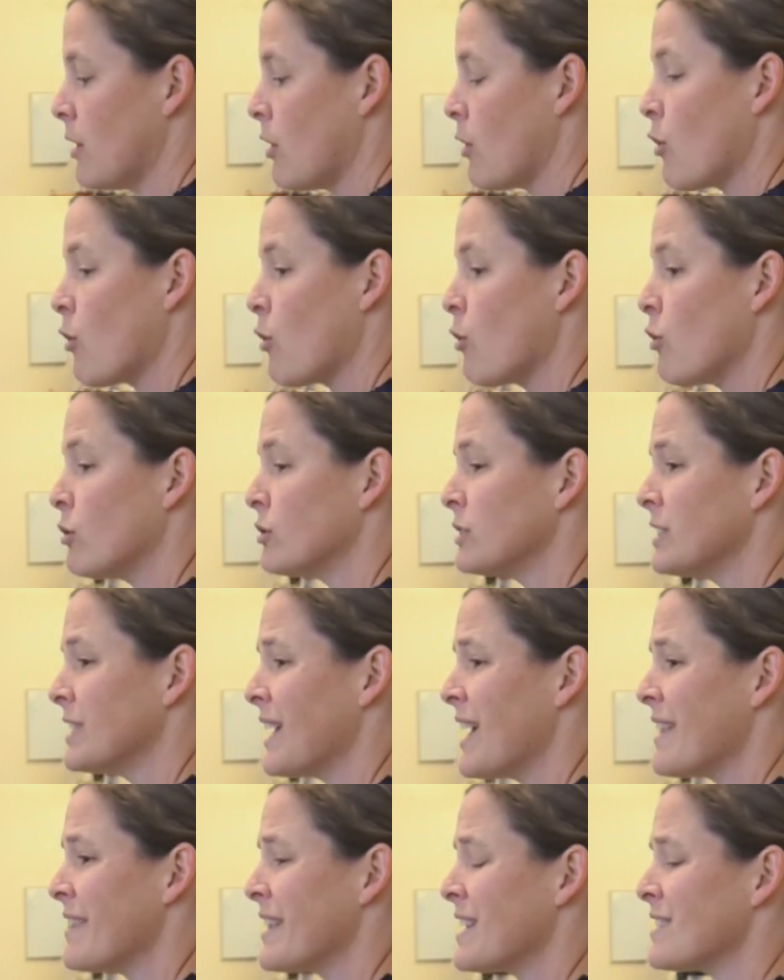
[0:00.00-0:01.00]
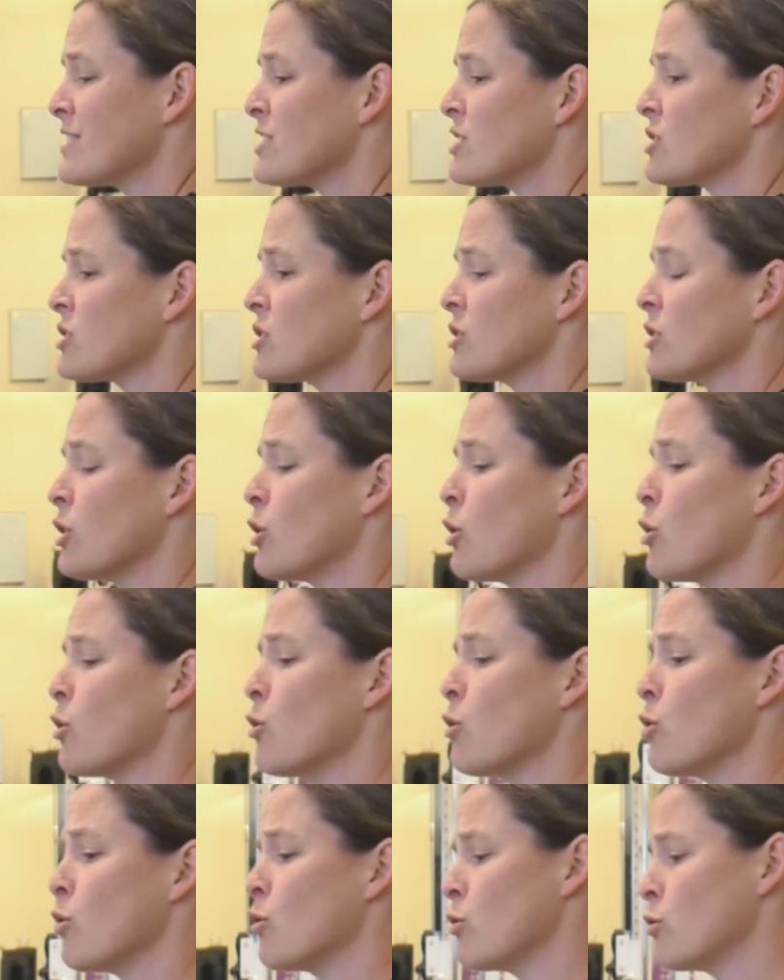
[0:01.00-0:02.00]
Hold it and then
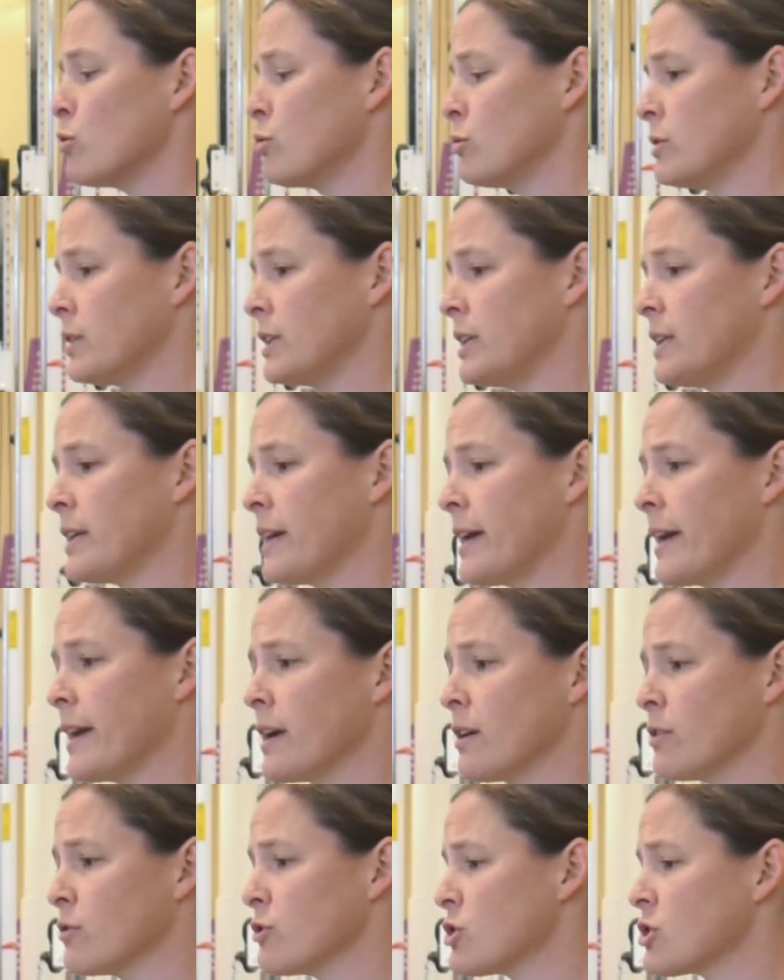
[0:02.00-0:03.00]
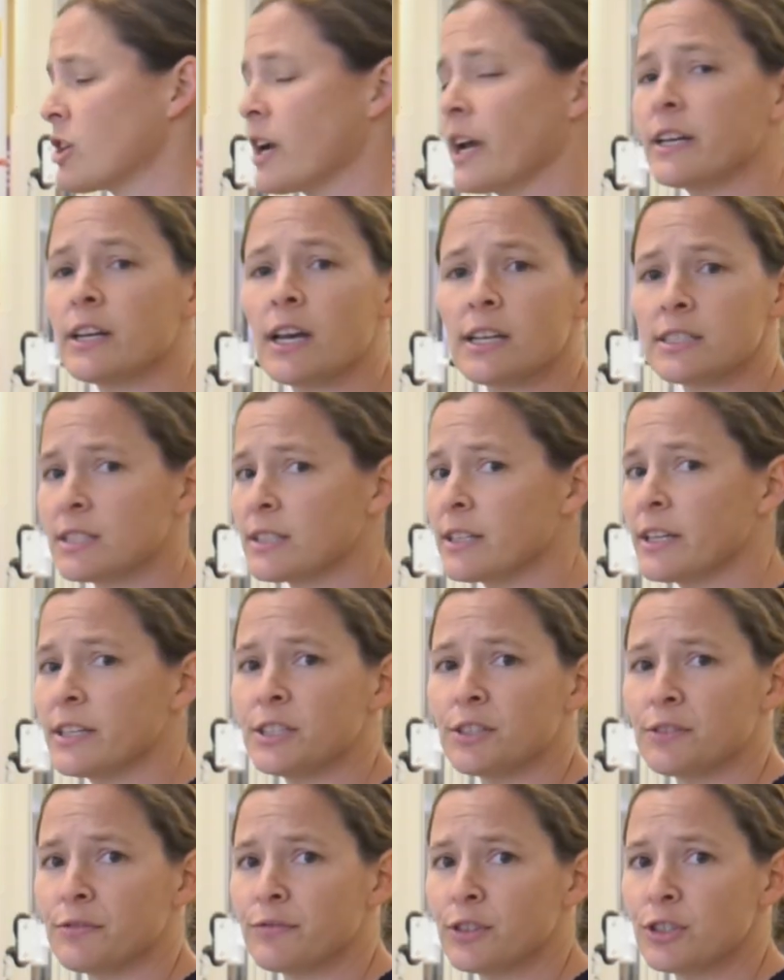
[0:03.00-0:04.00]
slowly down. Try not to
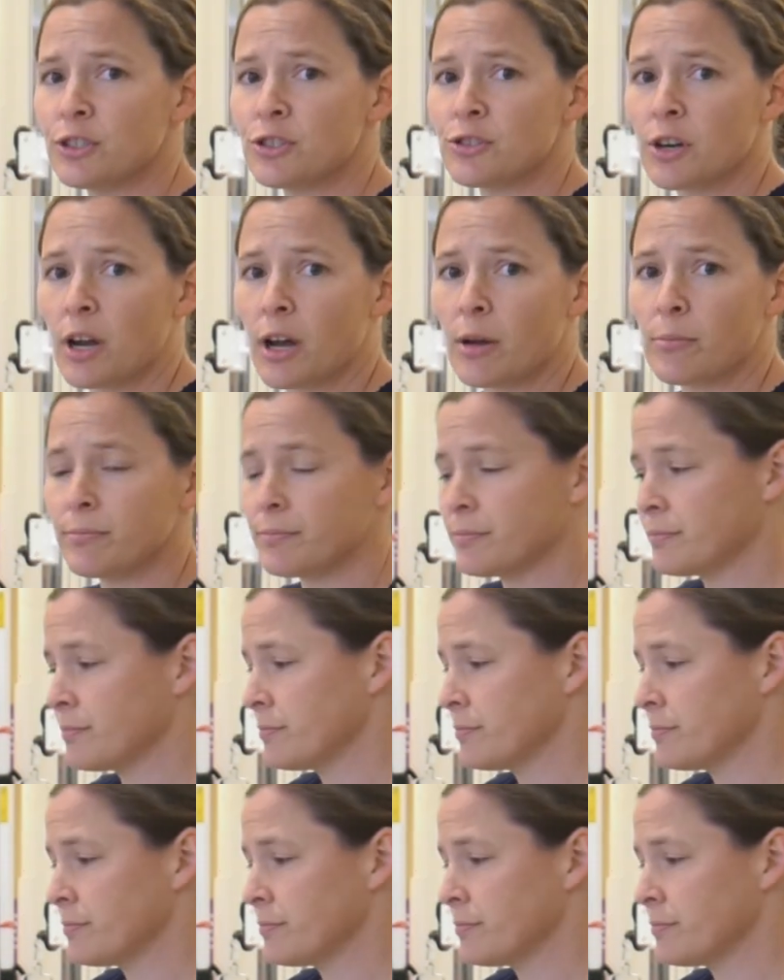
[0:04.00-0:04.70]
let your foot drop.